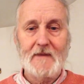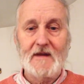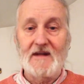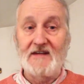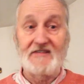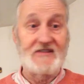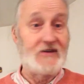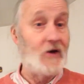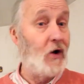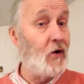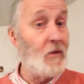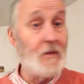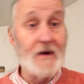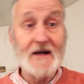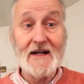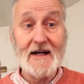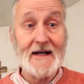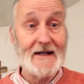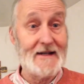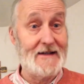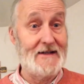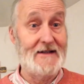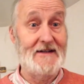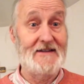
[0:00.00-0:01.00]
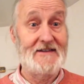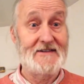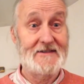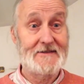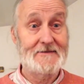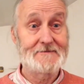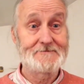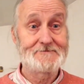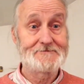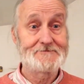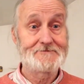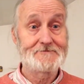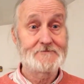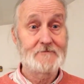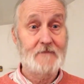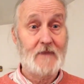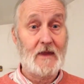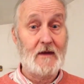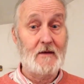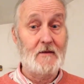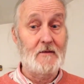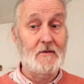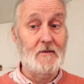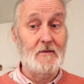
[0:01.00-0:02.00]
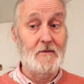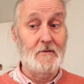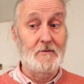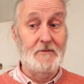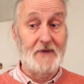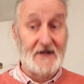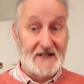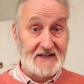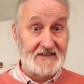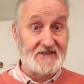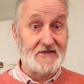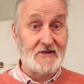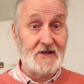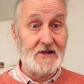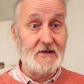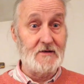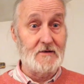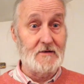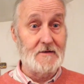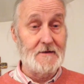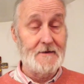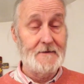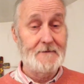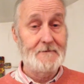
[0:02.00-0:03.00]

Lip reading: It's not miraculous, but it's real.